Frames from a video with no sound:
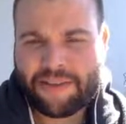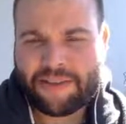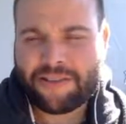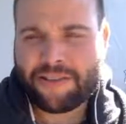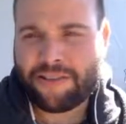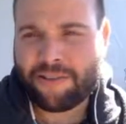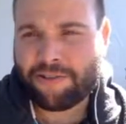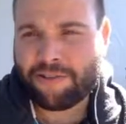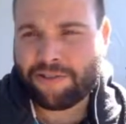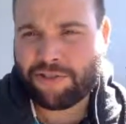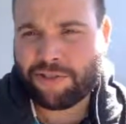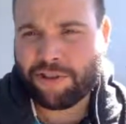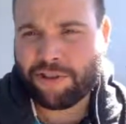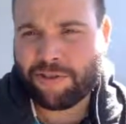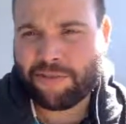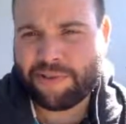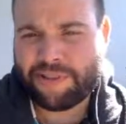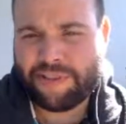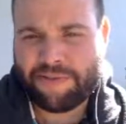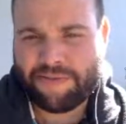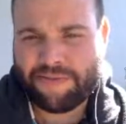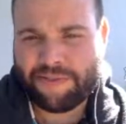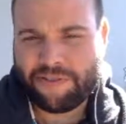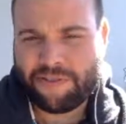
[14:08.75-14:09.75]
to
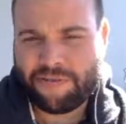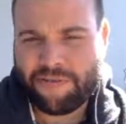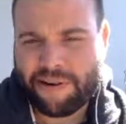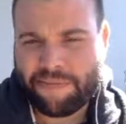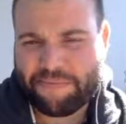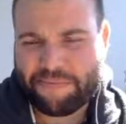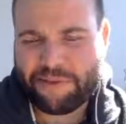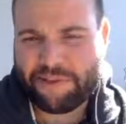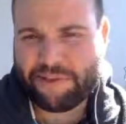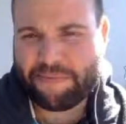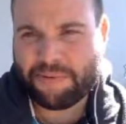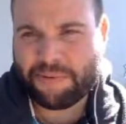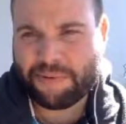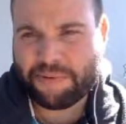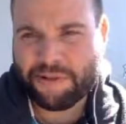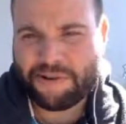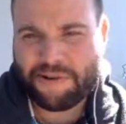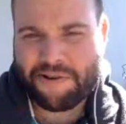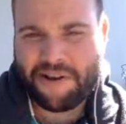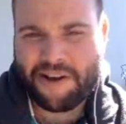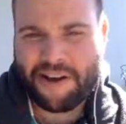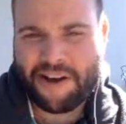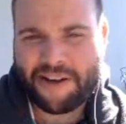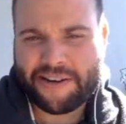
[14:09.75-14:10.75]
determine if they're reputable
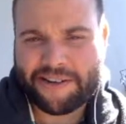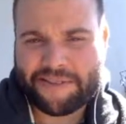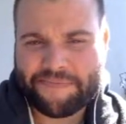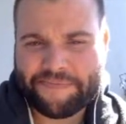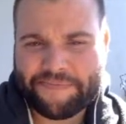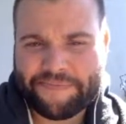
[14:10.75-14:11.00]
or not.